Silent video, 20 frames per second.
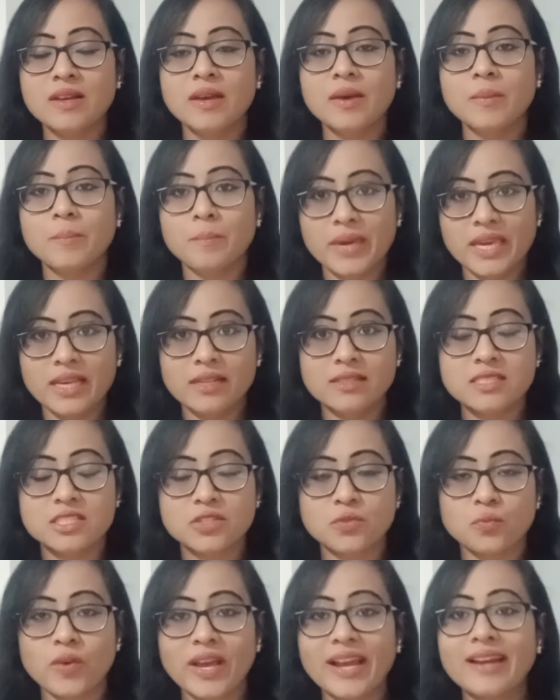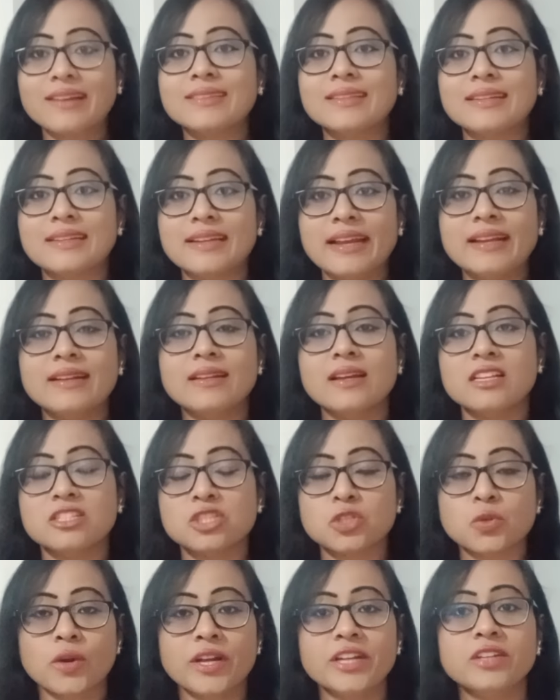means where the data is
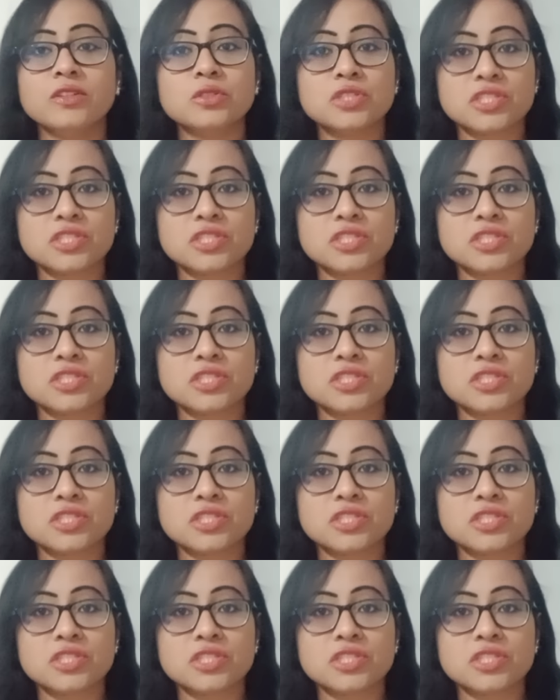going to